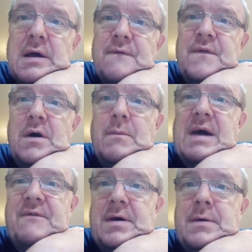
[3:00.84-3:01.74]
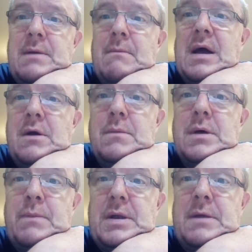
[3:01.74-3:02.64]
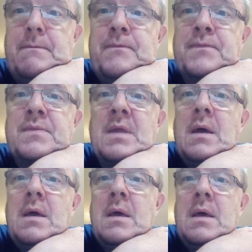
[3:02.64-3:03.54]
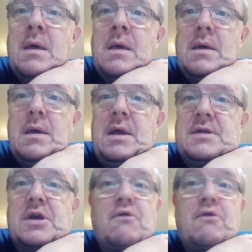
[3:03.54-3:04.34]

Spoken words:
film ever, in my humble opinion. It's a